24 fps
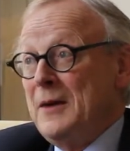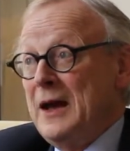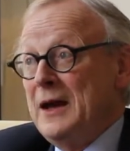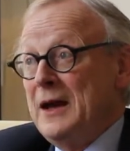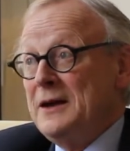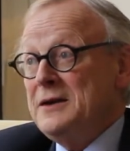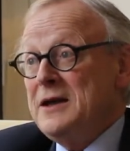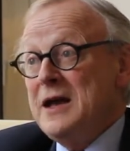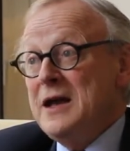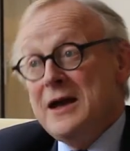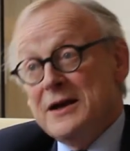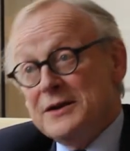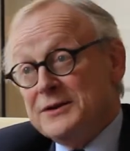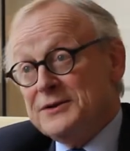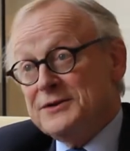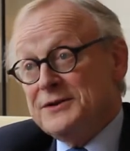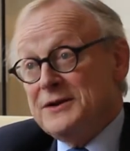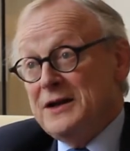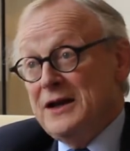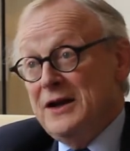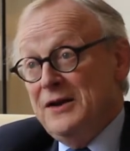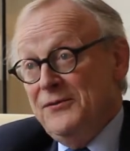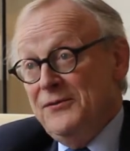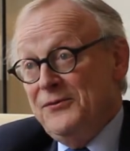And yes,
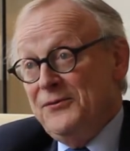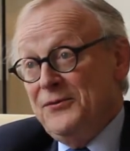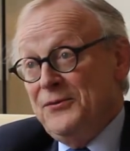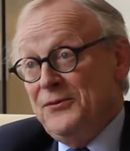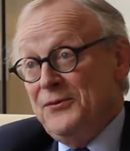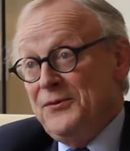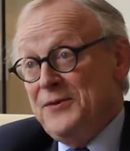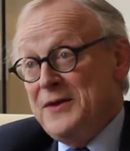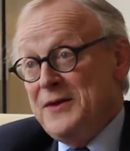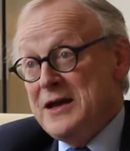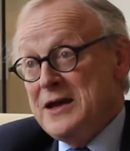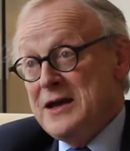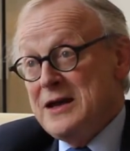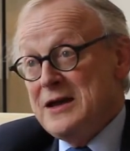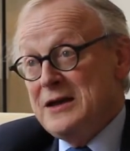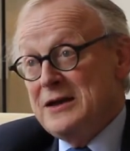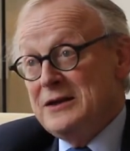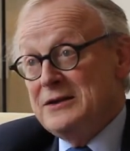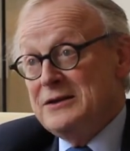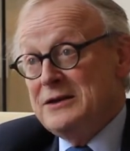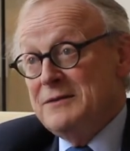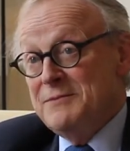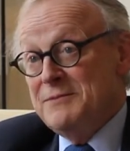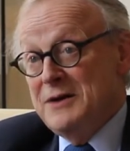if the
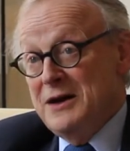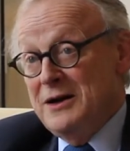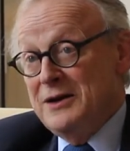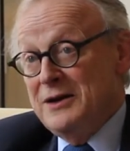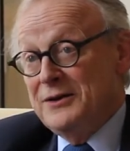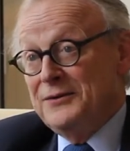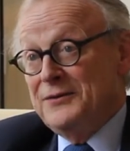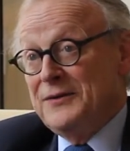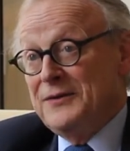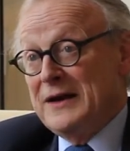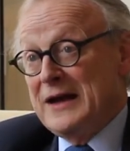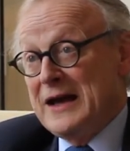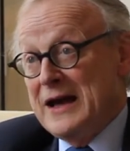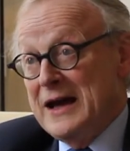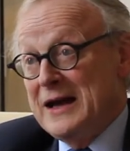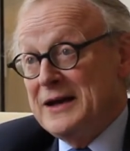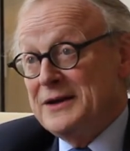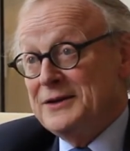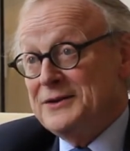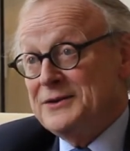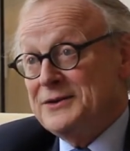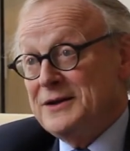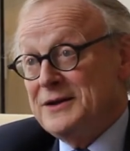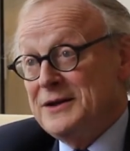demand for
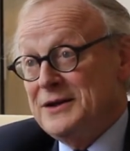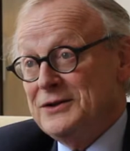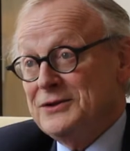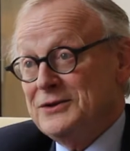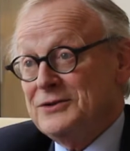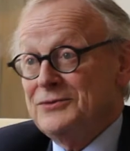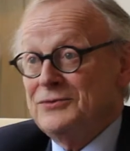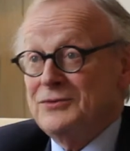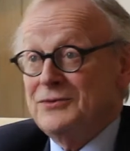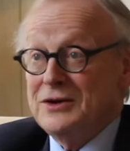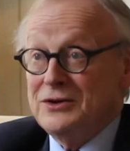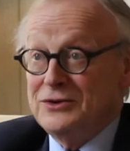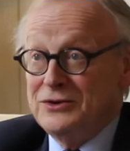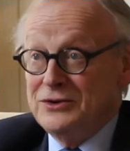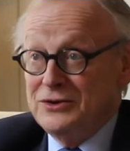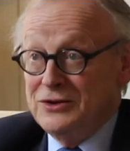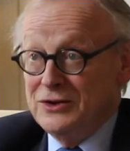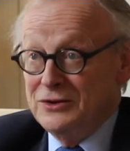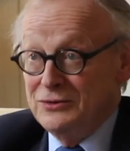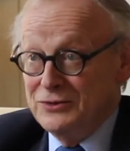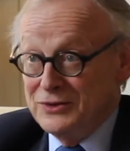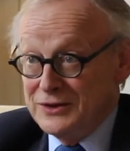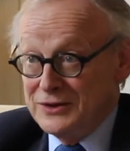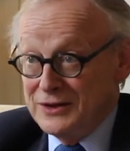gas is
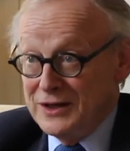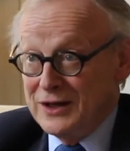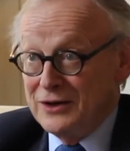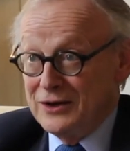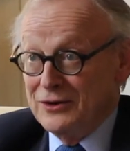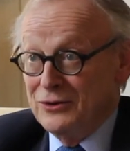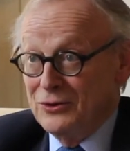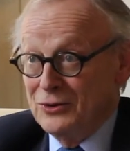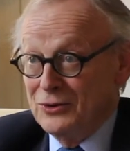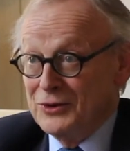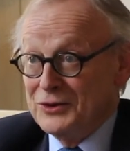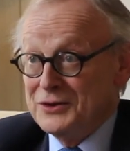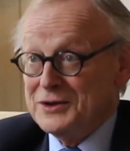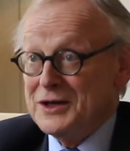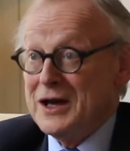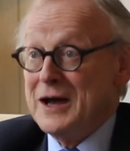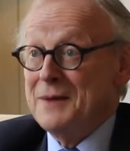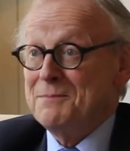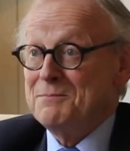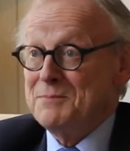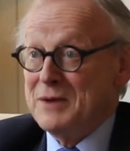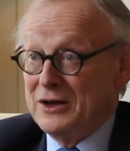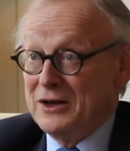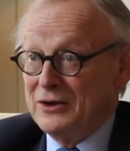reducing all the
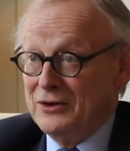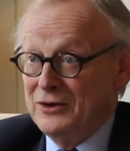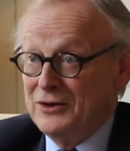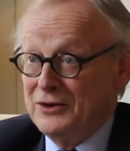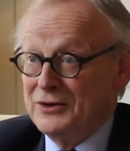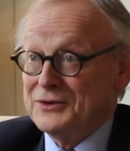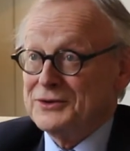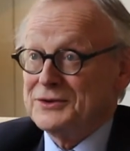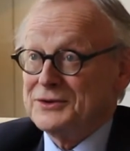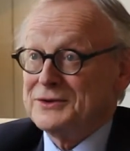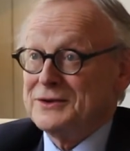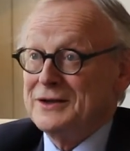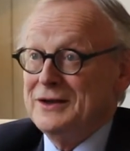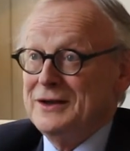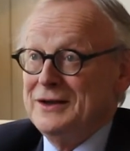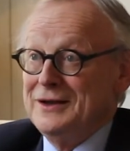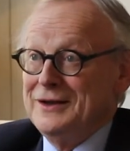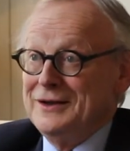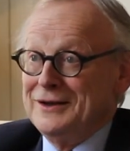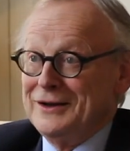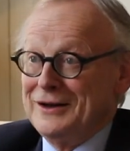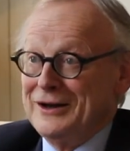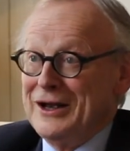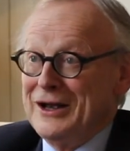time because
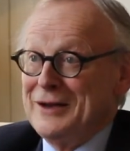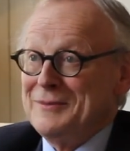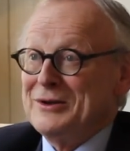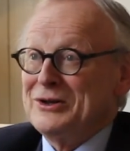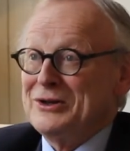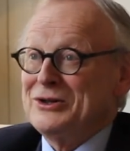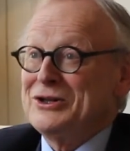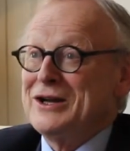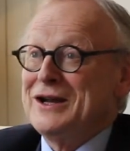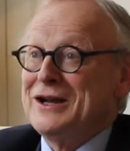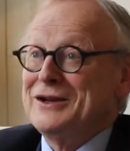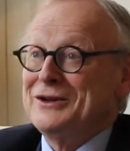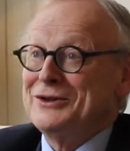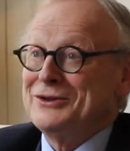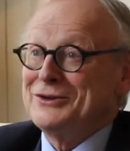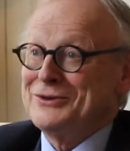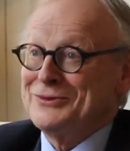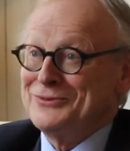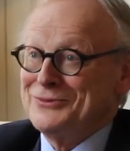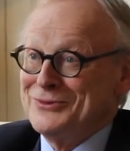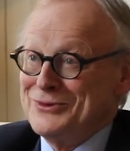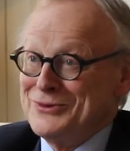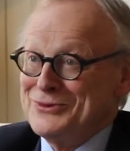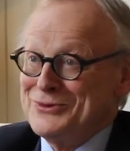climate change
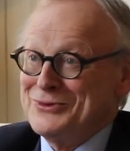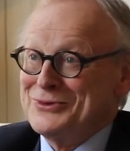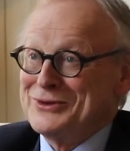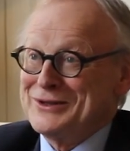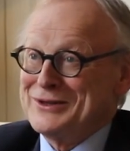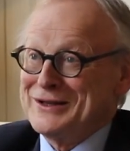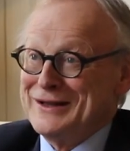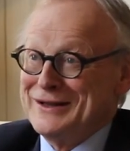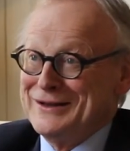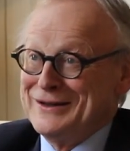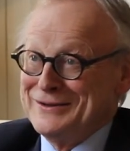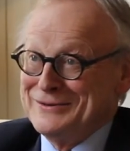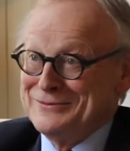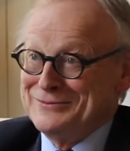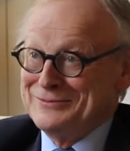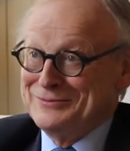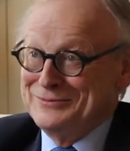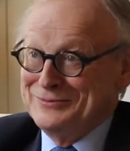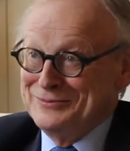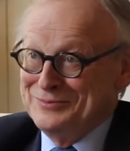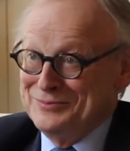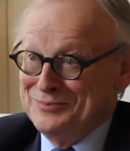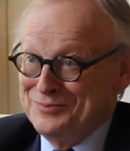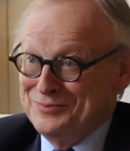rules are
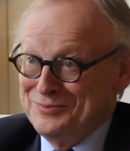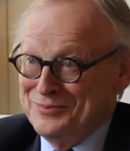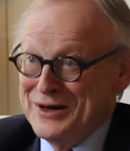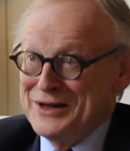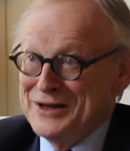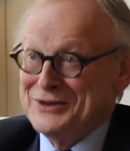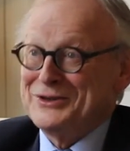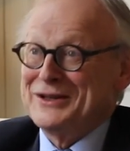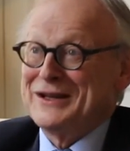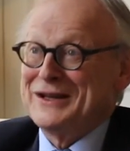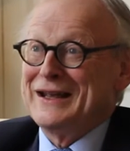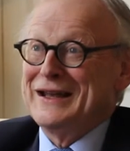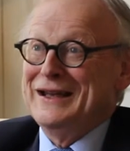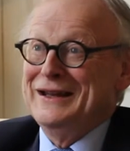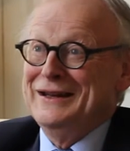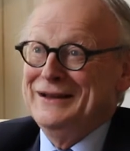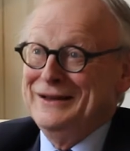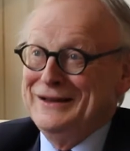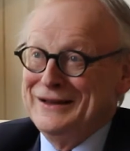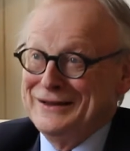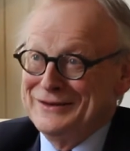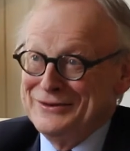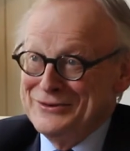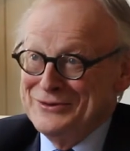pressing
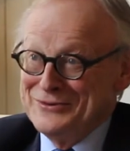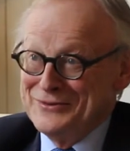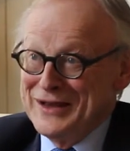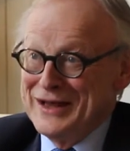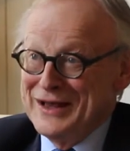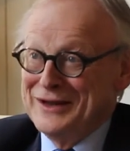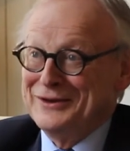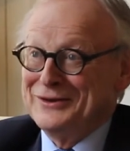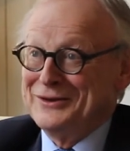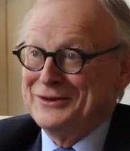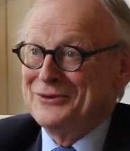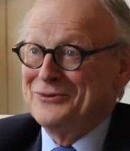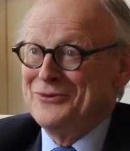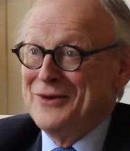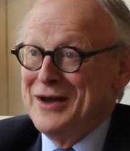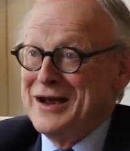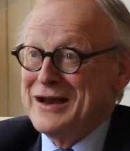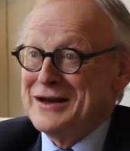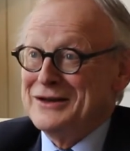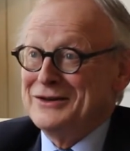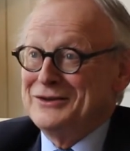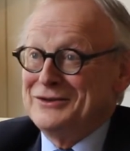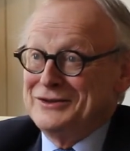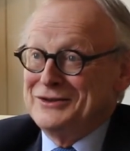in and you get the
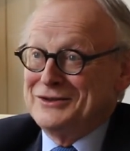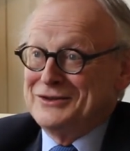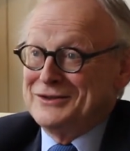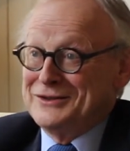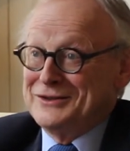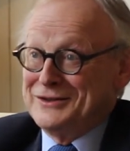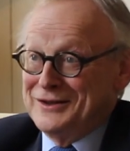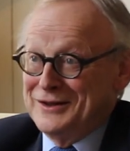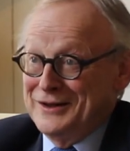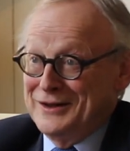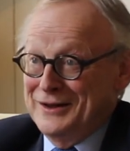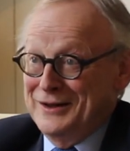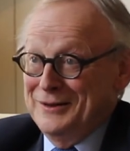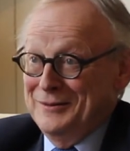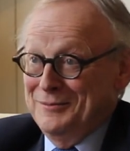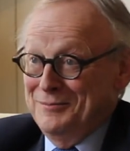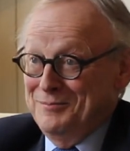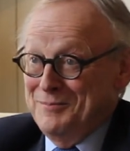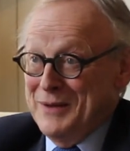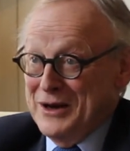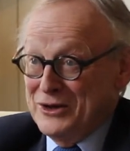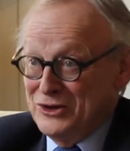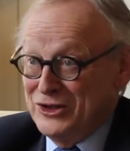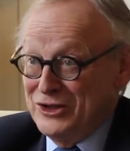right
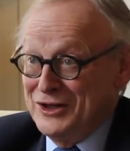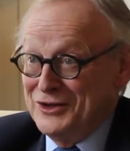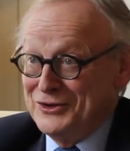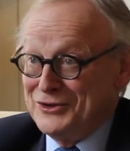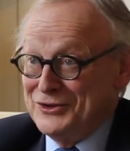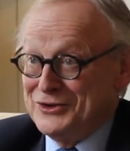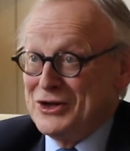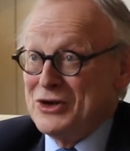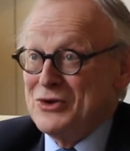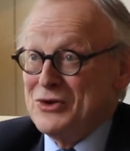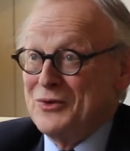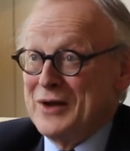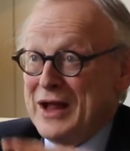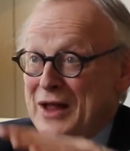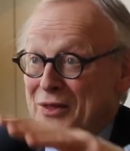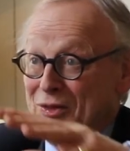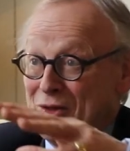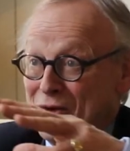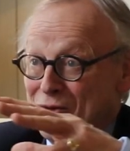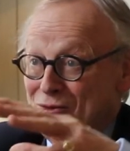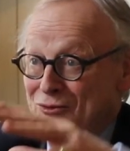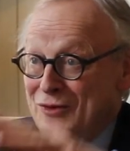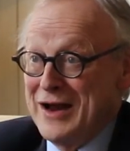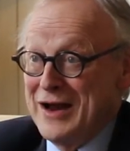budgets and you get
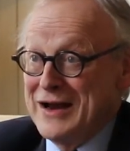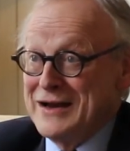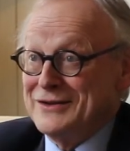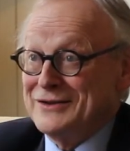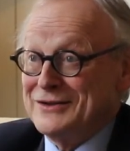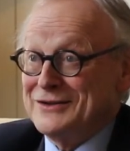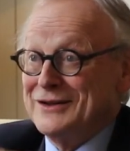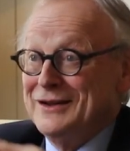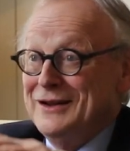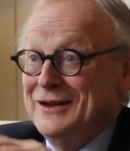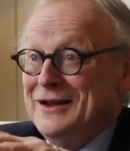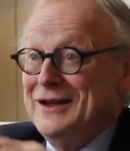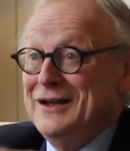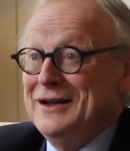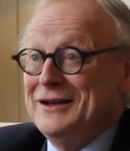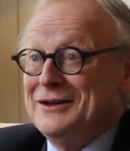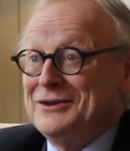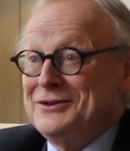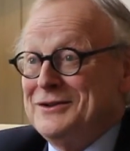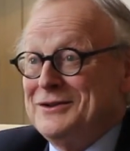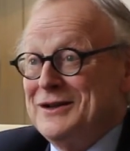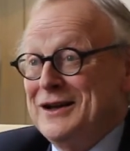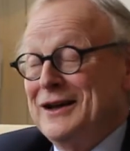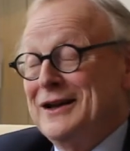the right
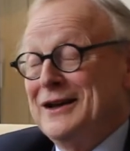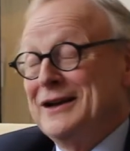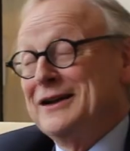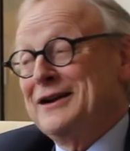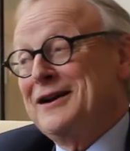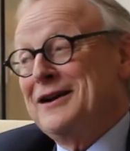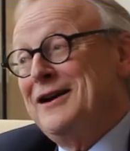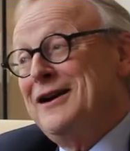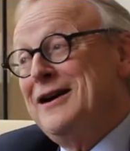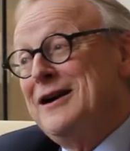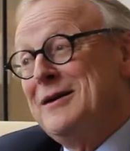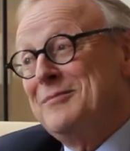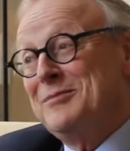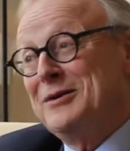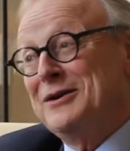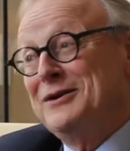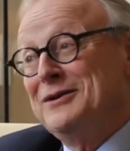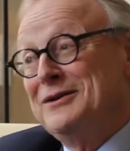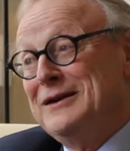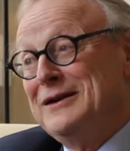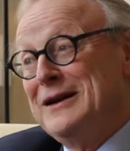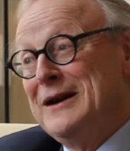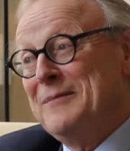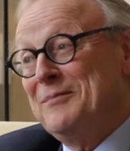
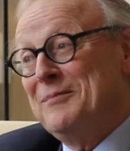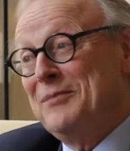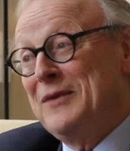carbon